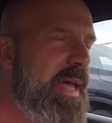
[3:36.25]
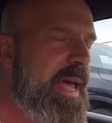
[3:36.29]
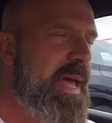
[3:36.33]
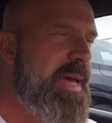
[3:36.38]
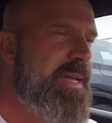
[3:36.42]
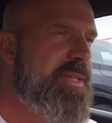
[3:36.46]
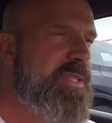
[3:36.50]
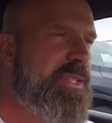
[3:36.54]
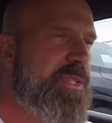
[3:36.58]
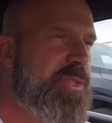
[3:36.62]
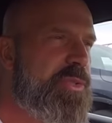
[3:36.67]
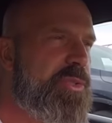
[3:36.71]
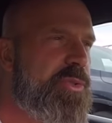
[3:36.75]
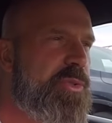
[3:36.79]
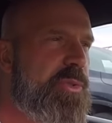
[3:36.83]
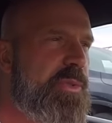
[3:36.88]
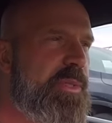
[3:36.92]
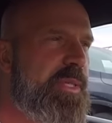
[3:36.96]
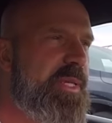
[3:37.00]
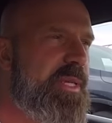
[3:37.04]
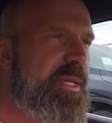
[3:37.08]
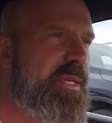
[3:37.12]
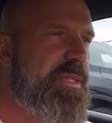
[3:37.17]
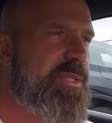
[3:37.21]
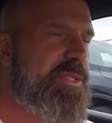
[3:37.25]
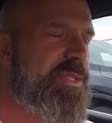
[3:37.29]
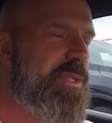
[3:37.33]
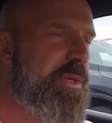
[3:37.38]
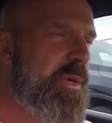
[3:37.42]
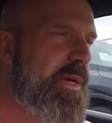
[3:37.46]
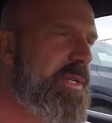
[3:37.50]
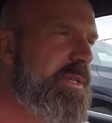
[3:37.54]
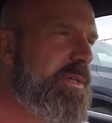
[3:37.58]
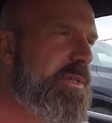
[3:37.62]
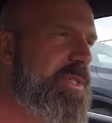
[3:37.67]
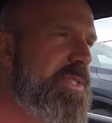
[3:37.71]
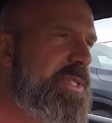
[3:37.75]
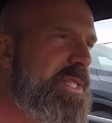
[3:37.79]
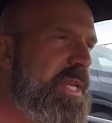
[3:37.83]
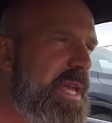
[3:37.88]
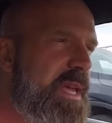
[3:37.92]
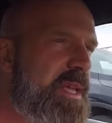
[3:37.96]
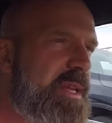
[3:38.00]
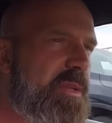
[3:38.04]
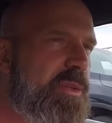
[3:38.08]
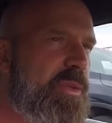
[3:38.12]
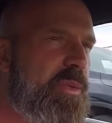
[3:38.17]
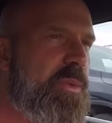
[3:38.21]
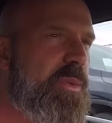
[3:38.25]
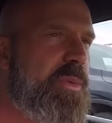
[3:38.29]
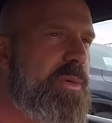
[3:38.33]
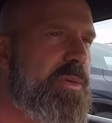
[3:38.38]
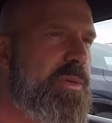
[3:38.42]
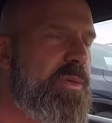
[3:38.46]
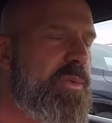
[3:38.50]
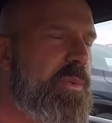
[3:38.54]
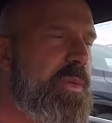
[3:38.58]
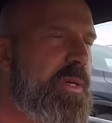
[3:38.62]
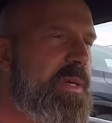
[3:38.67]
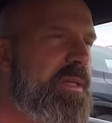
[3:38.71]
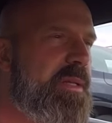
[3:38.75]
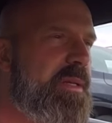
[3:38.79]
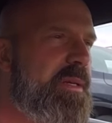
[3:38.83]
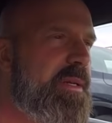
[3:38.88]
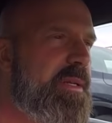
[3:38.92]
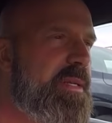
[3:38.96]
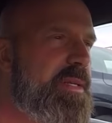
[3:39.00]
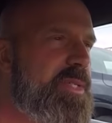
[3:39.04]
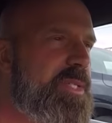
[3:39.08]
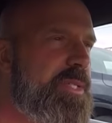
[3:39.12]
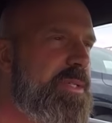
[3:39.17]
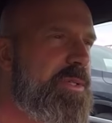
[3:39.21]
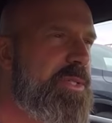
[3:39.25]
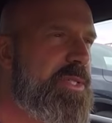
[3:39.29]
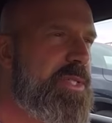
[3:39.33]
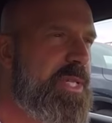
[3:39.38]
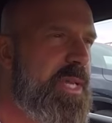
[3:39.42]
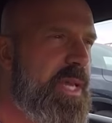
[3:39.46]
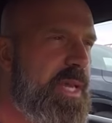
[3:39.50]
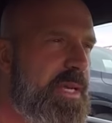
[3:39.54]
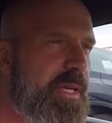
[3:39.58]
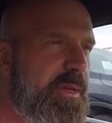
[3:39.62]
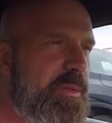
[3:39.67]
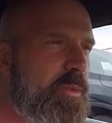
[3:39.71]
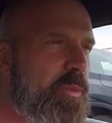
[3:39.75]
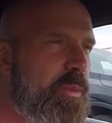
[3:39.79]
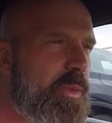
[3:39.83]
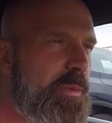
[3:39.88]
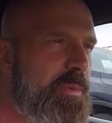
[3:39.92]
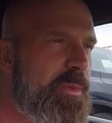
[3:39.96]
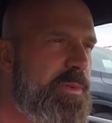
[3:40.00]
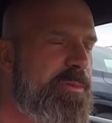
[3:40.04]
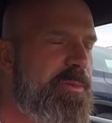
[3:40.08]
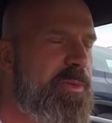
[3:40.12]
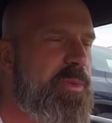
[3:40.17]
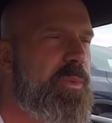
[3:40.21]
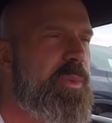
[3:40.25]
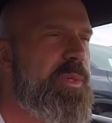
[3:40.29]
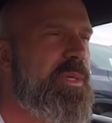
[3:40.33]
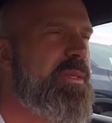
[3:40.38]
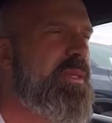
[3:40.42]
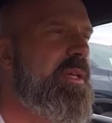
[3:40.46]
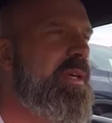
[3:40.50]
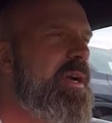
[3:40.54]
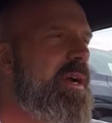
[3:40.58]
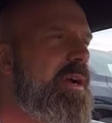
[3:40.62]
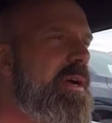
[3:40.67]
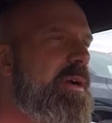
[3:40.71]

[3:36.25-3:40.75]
as it truly is. So understanding the world the way that it is, understanding women for what they